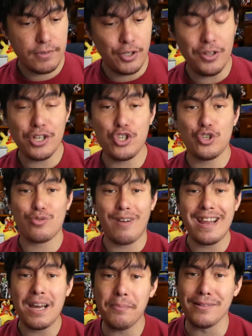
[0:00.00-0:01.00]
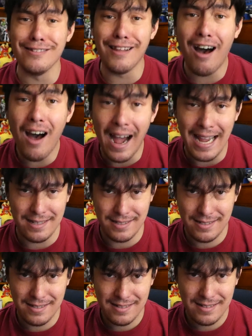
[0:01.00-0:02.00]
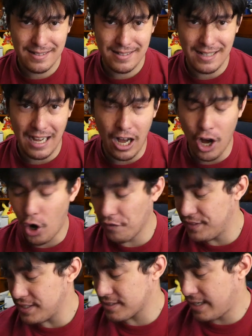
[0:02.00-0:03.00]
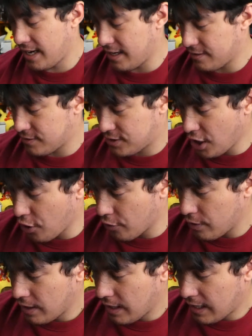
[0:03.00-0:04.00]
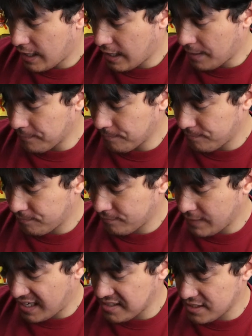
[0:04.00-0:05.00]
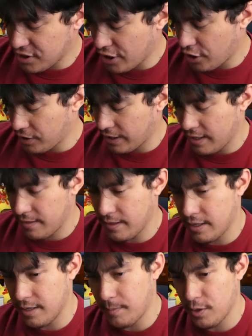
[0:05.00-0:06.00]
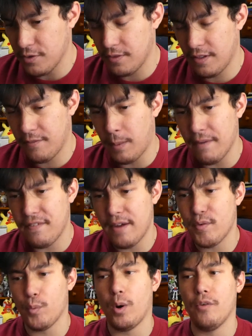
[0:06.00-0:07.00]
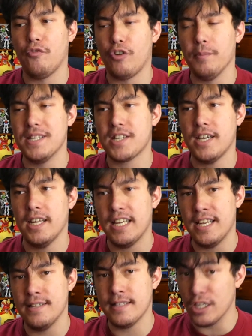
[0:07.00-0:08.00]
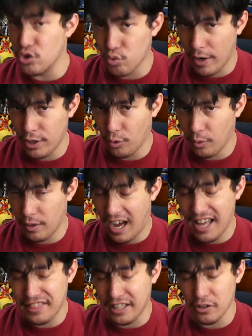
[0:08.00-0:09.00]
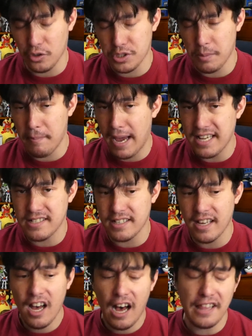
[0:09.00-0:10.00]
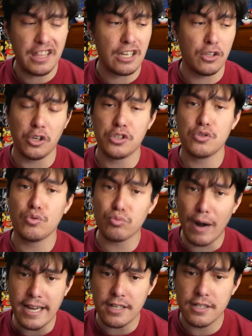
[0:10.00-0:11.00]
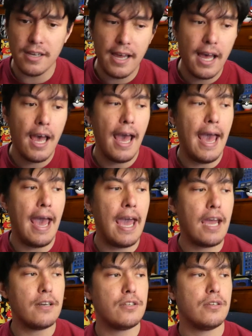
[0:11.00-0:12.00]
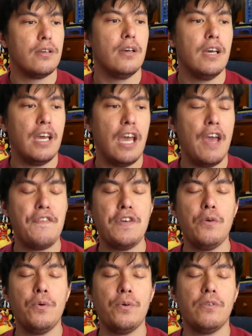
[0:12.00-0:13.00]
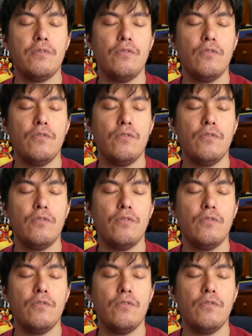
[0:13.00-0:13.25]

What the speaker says: to the straight up lies of this kit. So, as I said earlier, my favorite one from this kit is the Dreadnought. I think it looks amazing. I think it looks great. And if you